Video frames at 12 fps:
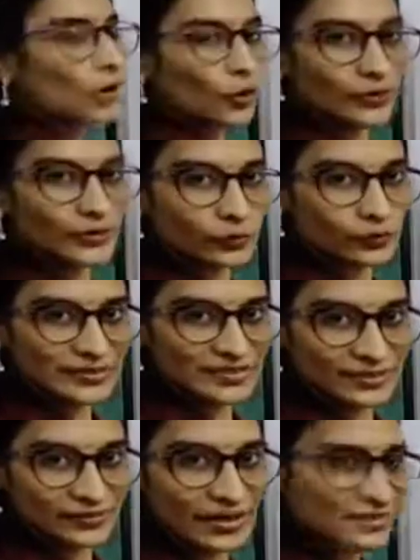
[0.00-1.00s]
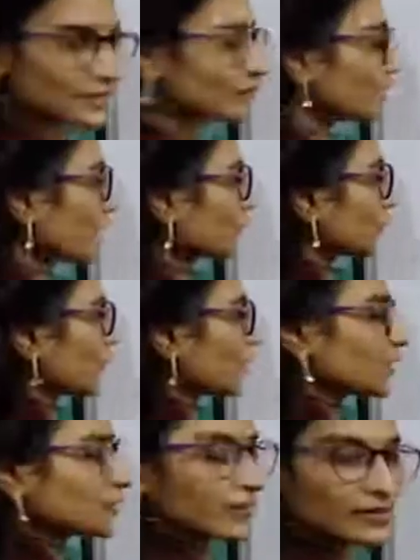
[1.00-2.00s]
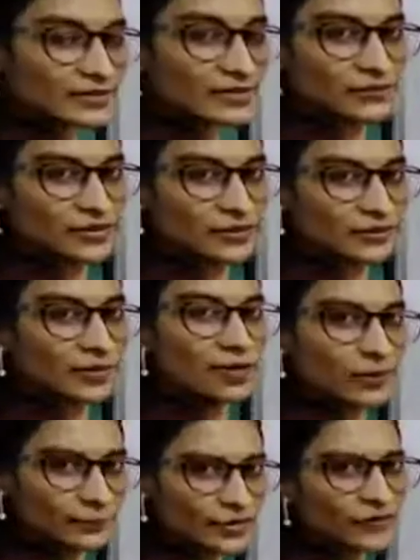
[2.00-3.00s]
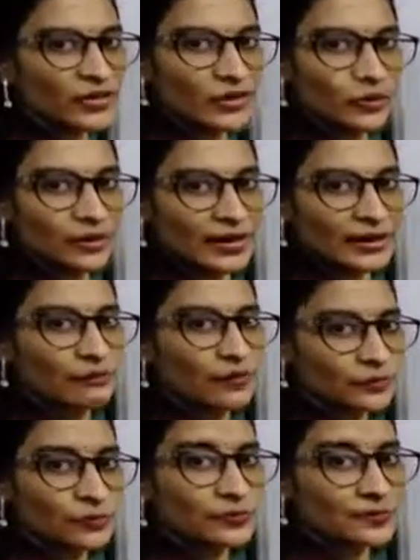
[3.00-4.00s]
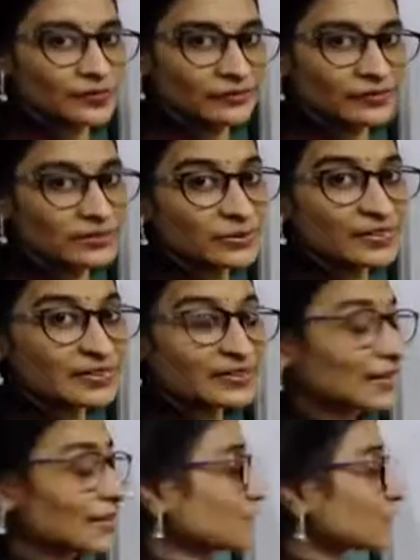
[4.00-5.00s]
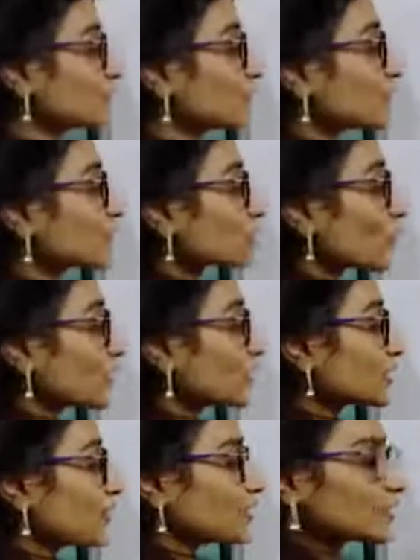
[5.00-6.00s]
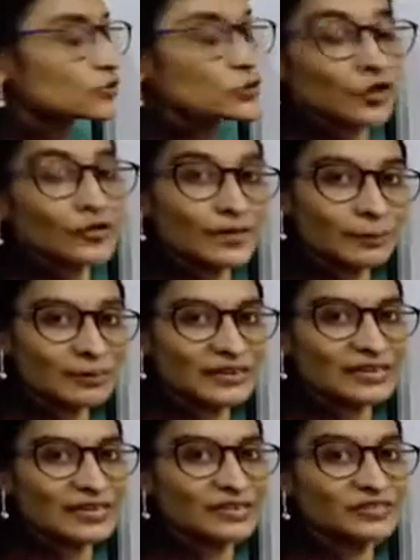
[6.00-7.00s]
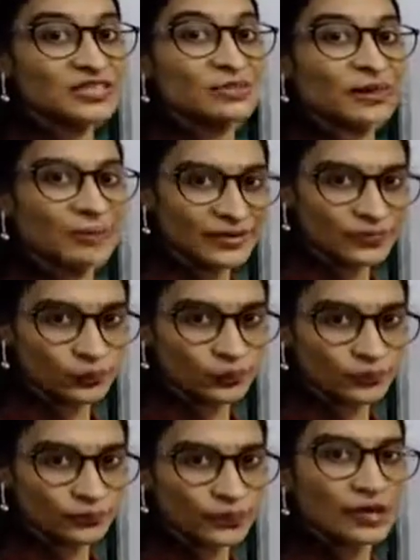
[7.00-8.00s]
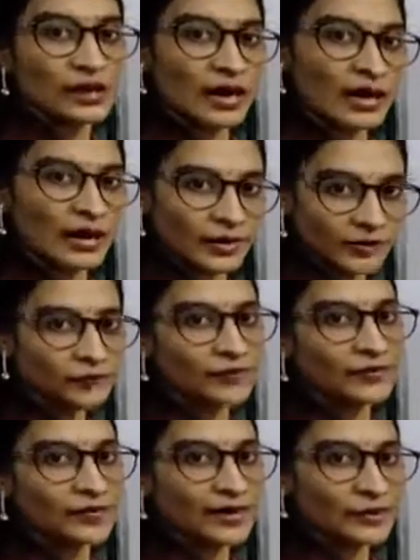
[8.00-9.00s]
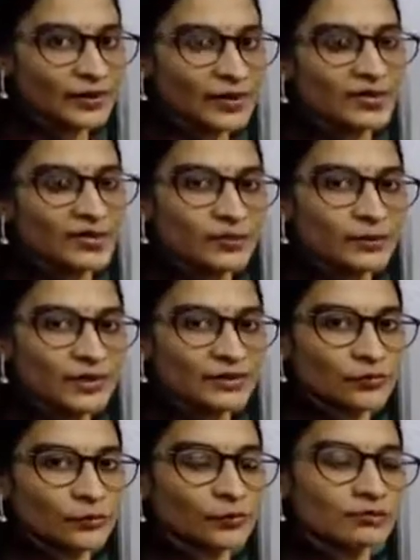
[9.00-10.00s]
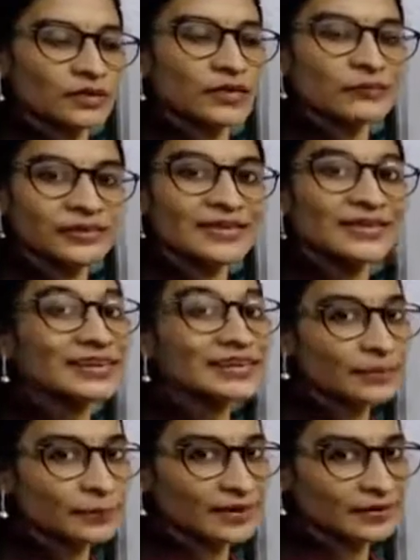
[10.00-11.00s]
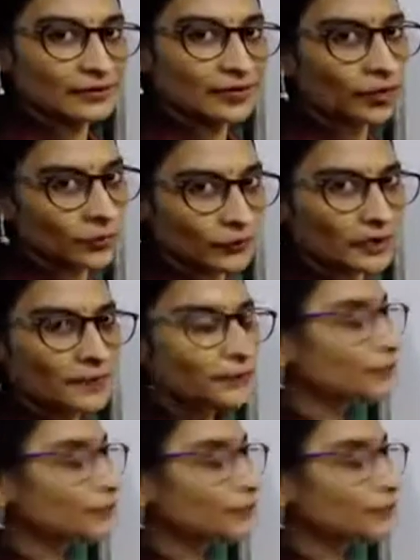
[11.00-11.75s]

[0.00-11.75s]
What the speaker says: Okay, 2 is the divisor and 27 is the dividend. But we know that by using divisibility test, this 27 is not completely divisible by 2. If we divide 27 by 2, then we will get a remainder. Okay.